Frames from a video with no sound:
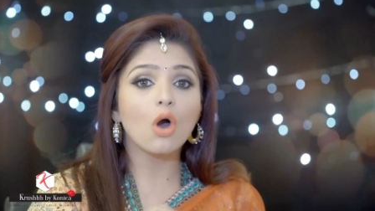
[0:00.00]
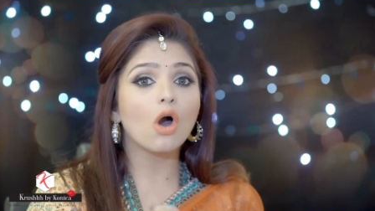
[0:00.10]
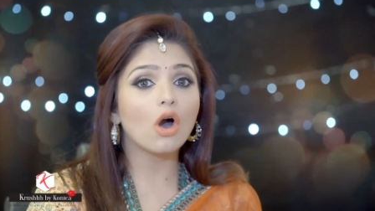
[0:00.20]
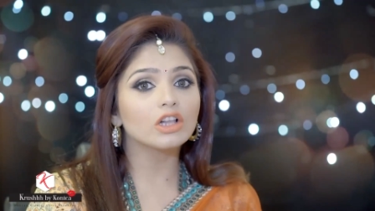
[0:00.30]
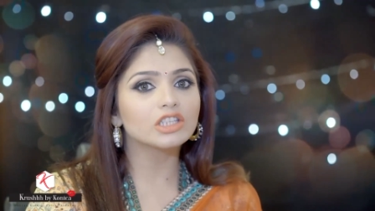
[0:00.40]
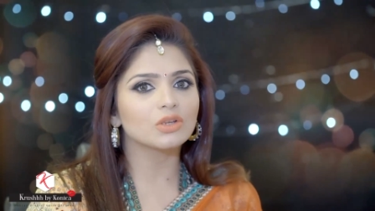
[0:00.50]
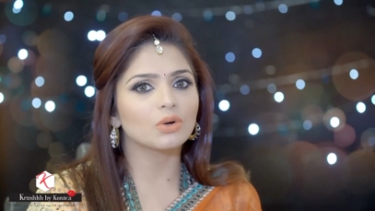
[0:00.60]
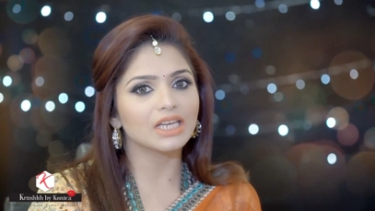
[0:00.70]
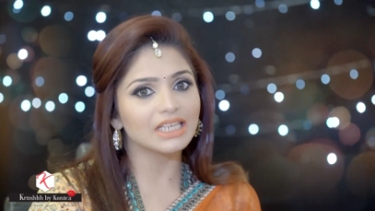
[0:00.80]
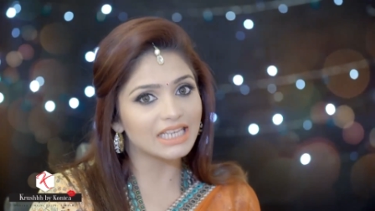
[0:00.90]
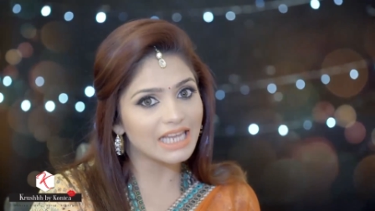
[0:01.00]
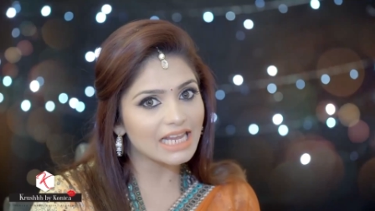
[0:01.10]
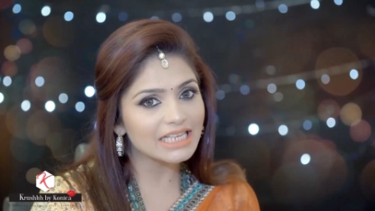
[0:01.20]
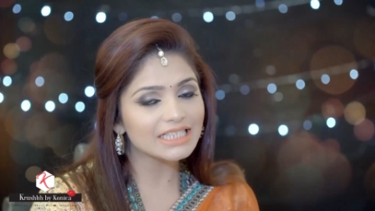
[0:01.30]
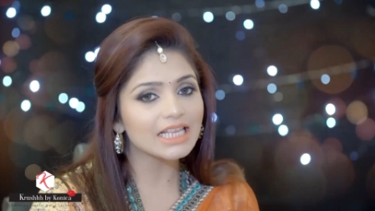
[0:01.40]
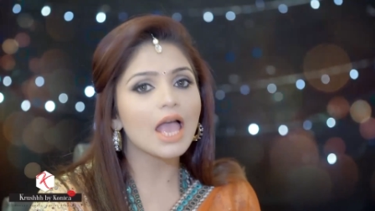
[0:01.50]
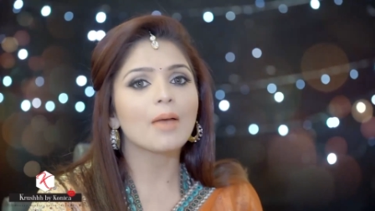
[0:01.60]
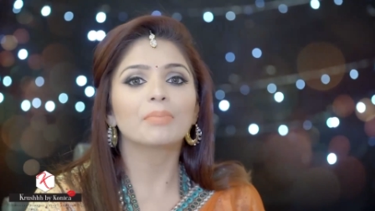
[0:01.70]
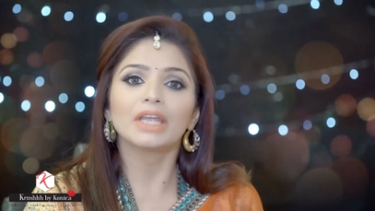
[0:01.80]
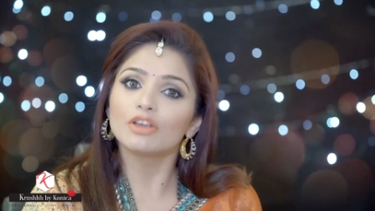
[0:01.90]
Also, in case
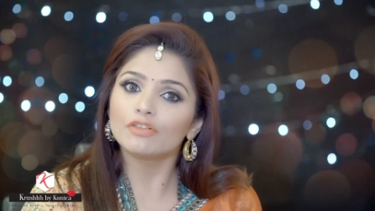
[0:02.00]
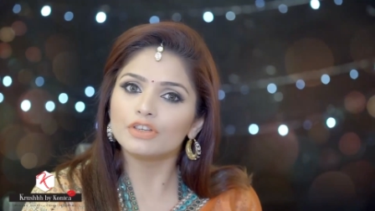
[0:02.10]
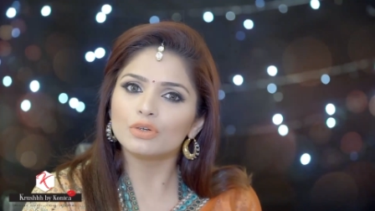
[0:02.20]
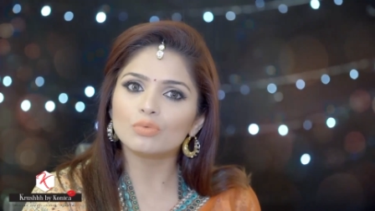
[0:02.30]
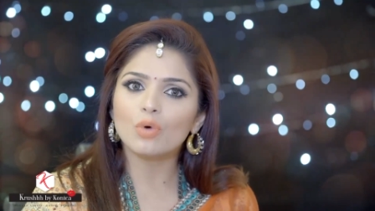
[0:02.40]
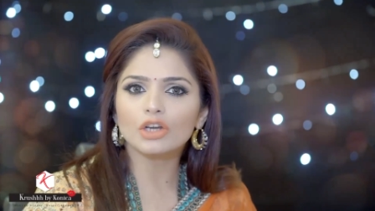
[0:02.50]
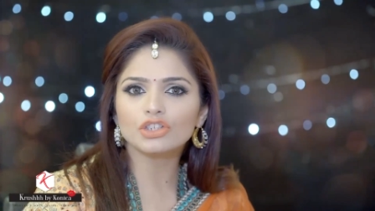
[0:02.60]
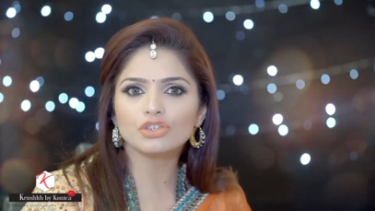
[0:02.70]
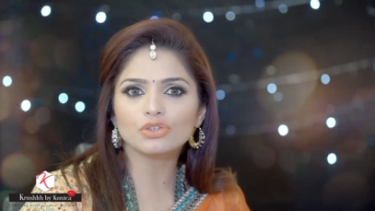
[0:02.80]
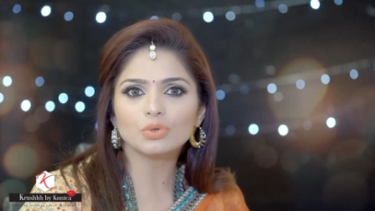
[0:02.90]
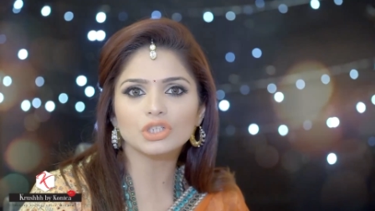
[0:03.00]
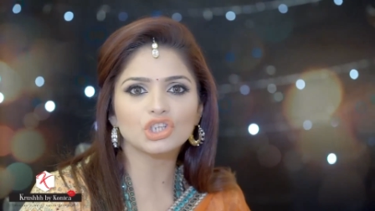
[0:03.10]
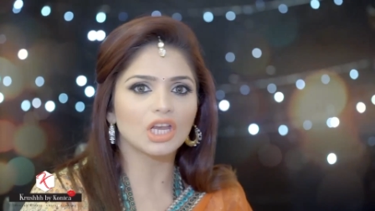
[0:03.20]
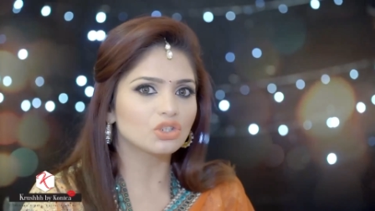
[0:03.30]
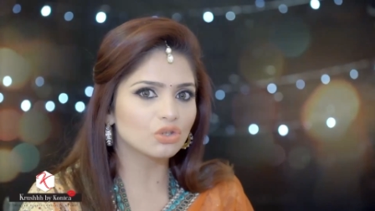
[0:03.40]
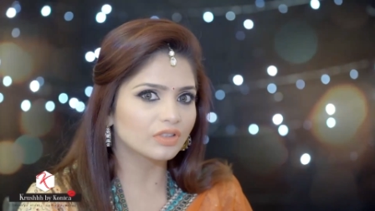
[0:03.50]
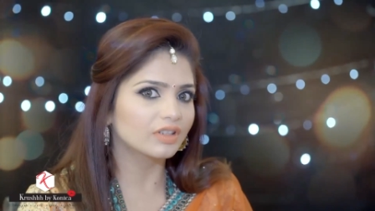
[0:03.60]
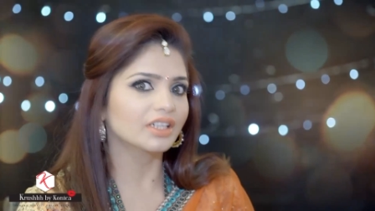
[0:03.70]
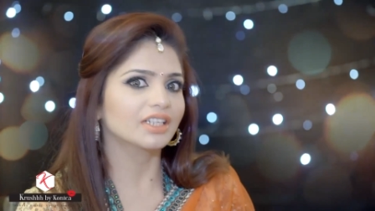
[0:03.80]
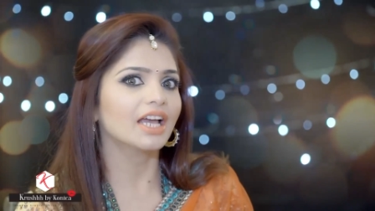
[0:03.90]
many of you want to do a changeover
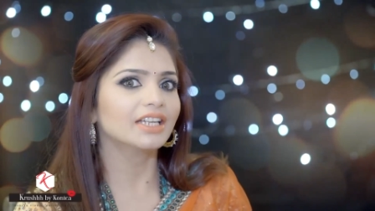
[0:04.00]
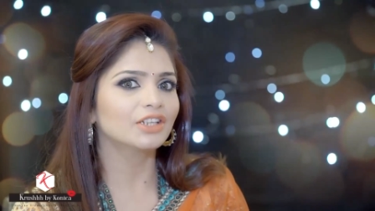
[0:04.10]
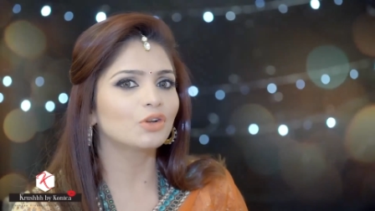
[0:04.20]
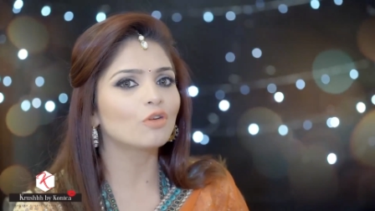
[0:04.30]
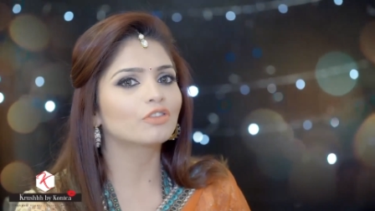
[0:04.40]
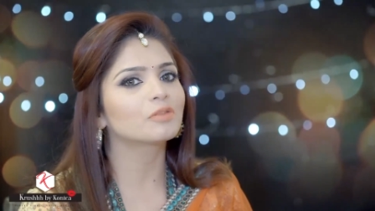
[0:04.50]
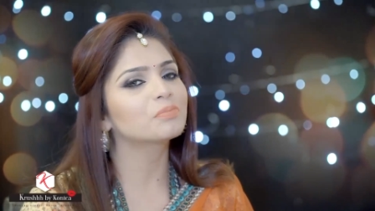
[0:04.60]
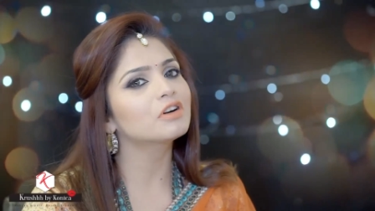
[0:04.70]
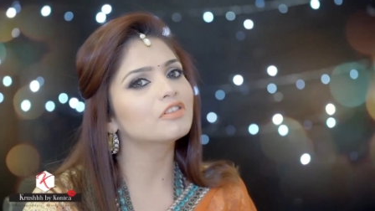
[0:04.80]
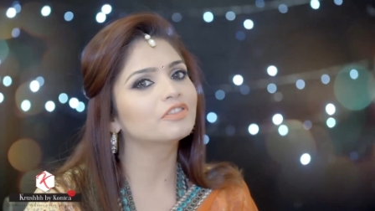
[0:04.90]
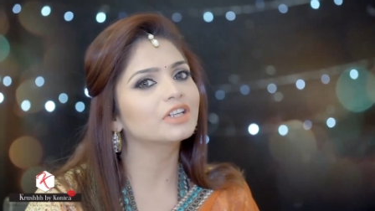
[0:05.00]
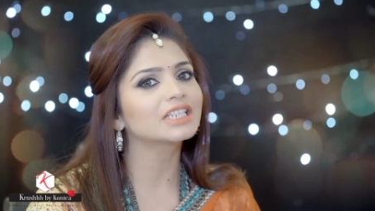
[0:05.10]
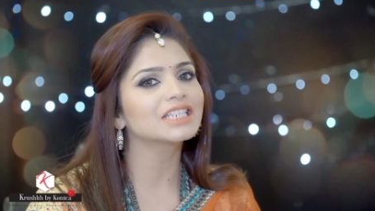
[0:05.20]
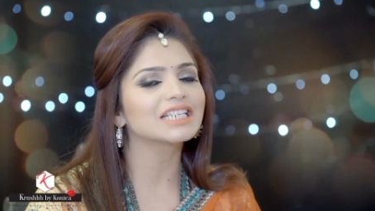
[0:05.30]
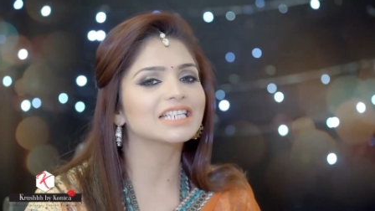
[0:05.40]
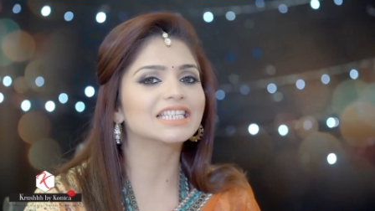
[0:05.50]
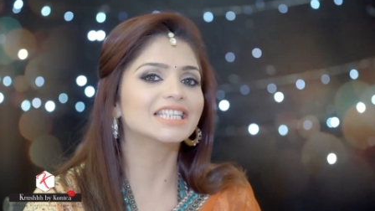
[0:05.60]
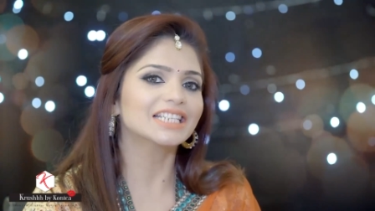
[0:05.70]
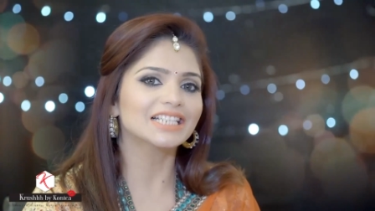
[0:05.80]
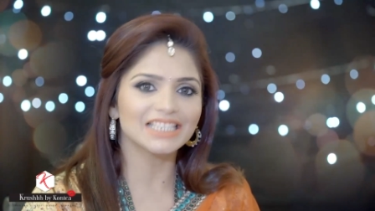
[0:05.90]
at night and go for a perfect
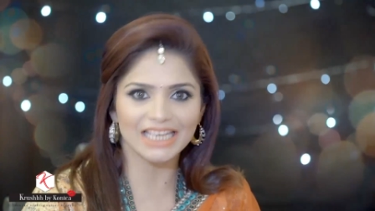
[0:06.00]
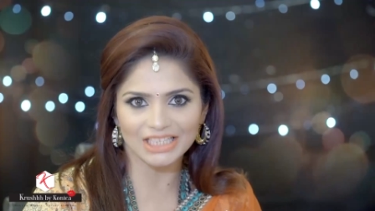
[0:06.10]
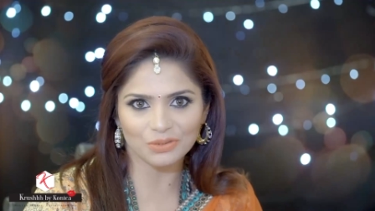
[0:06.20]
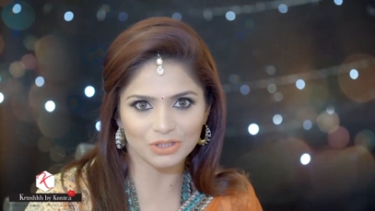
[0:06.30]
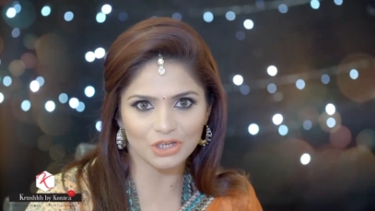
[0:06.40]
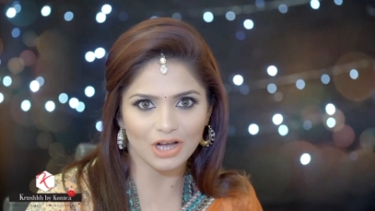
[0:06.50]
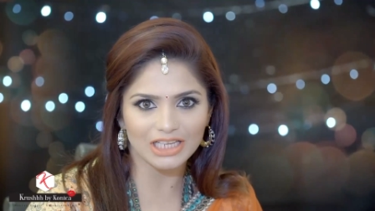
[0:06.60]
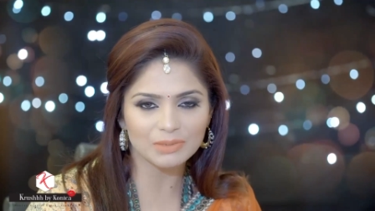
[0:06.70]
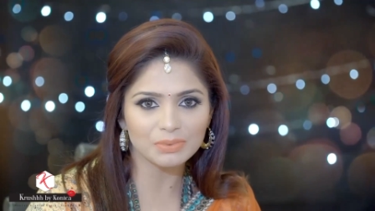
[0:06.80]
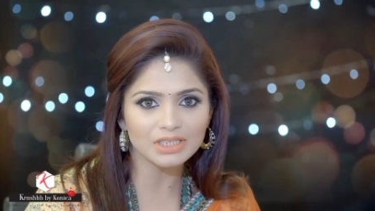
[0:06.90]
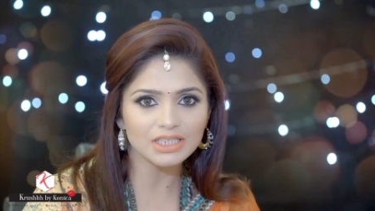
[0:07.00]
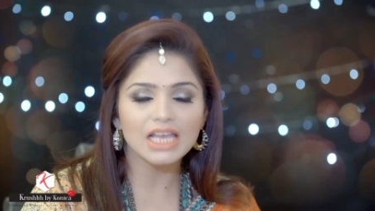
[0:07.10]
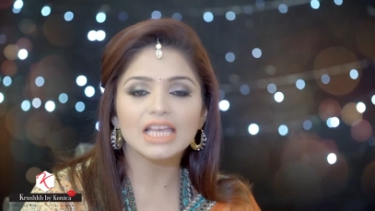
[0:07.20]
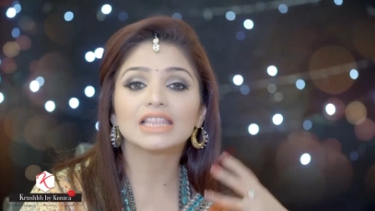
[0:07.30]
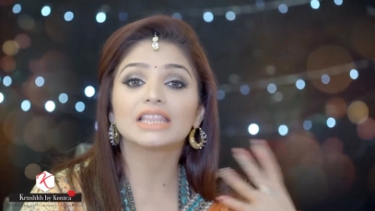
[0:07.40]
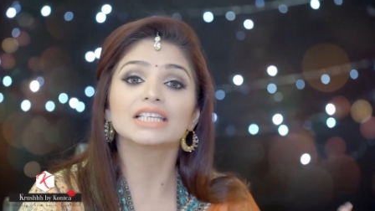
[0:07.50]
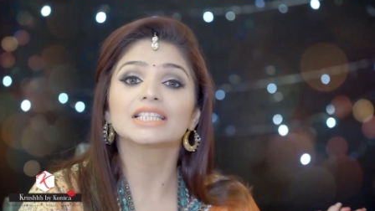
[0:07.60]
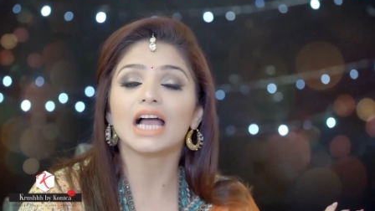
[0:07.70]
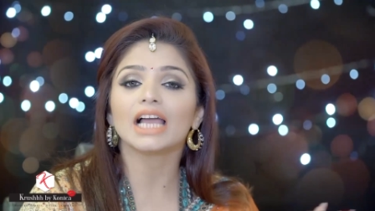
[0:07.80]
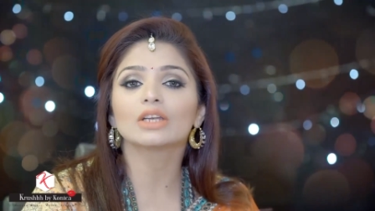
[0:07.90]
dinner date with your husband,
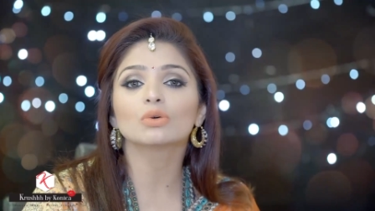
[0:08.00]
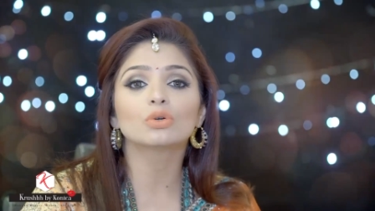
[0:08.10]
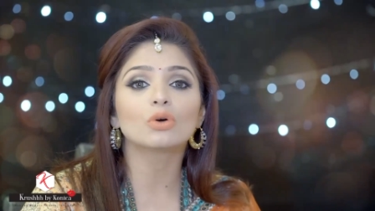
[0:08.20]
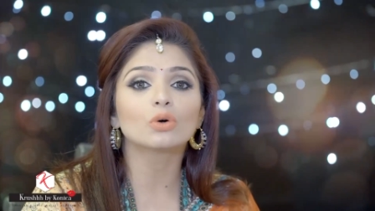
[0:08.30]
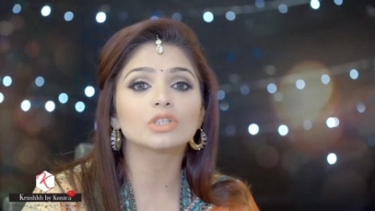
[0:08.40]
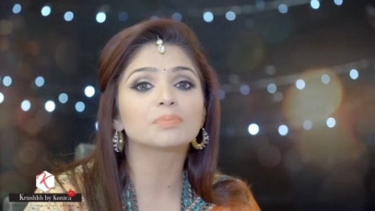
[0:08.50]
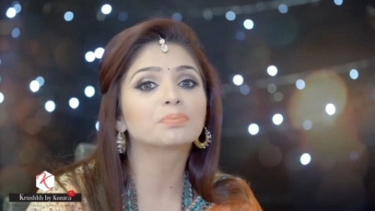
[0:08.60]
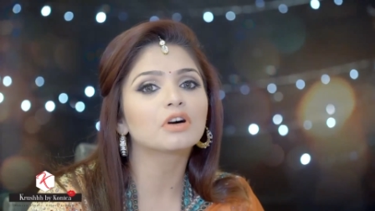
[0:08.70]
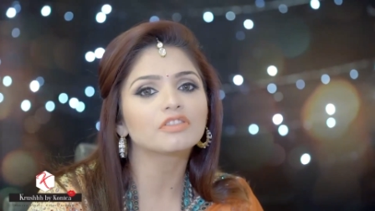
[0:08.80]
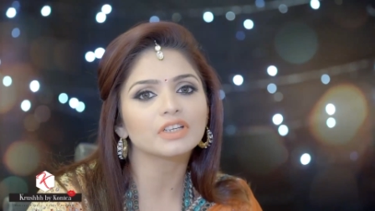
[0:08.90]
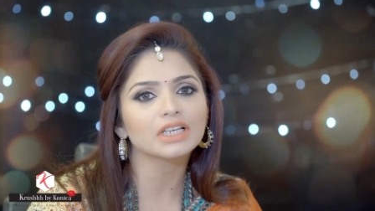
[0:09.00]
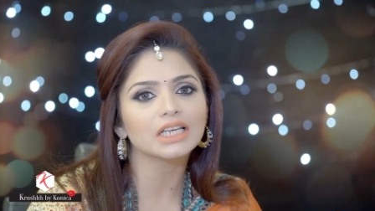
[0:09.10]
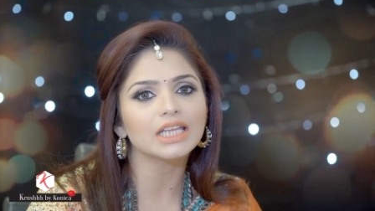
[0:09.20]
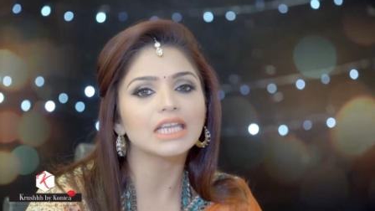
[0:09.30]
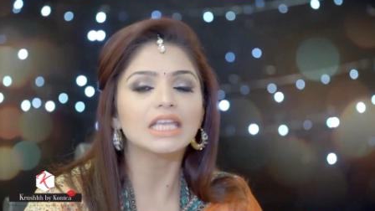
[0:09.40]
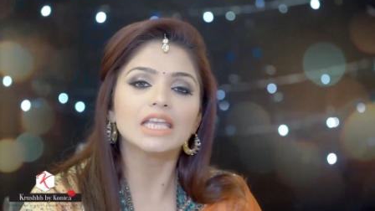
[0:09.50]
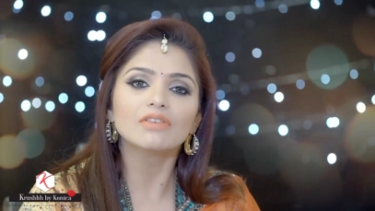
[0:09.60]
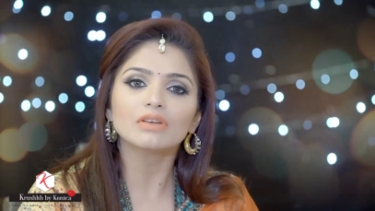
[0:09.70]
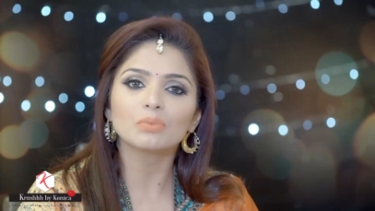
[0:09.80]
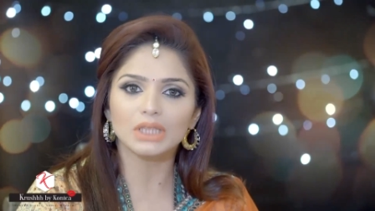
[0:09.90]
this eye look goes perfectly
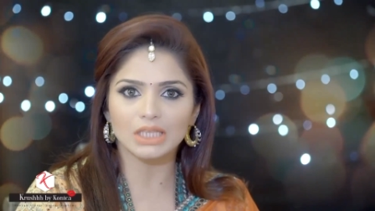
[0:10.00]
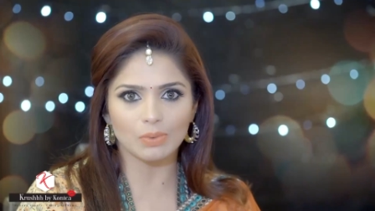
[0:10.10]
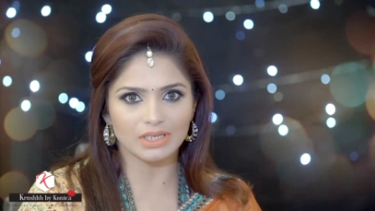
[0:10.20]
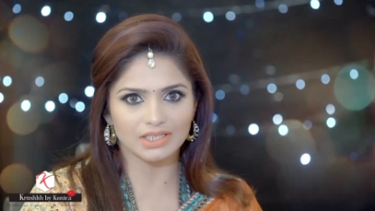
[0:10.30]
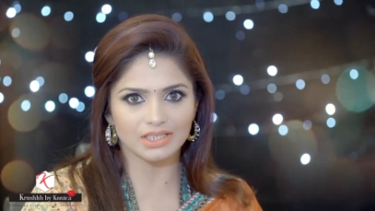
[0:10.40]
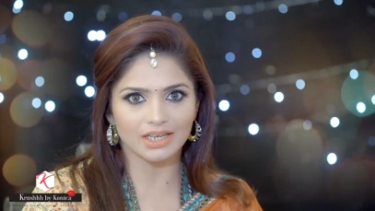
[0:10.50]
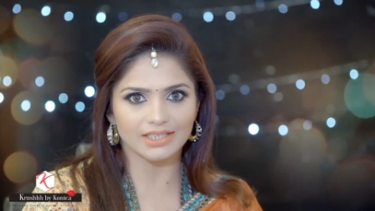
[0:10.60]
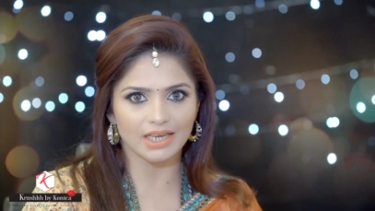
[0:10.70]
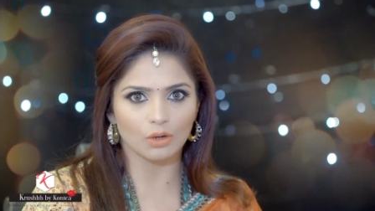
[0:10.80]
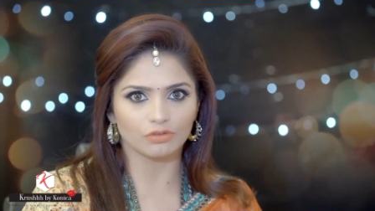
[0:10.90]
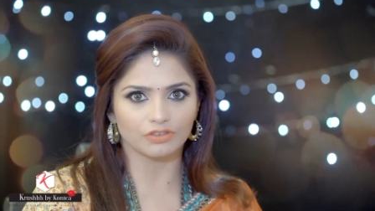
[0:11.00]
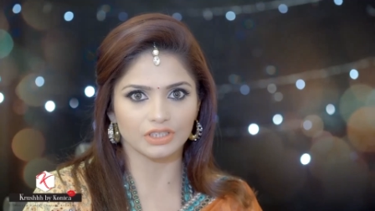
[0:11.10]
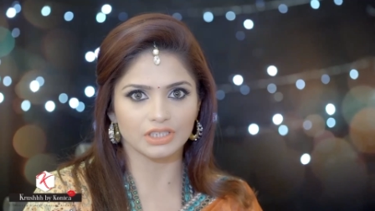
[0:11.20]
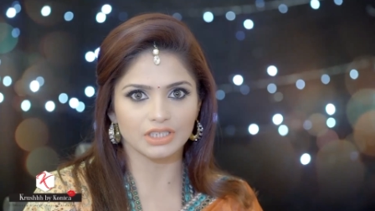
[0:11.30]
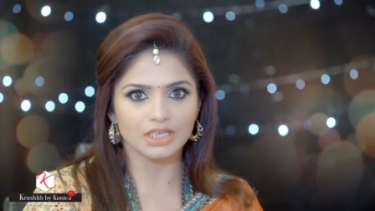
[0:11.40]
even with the westernized outfit.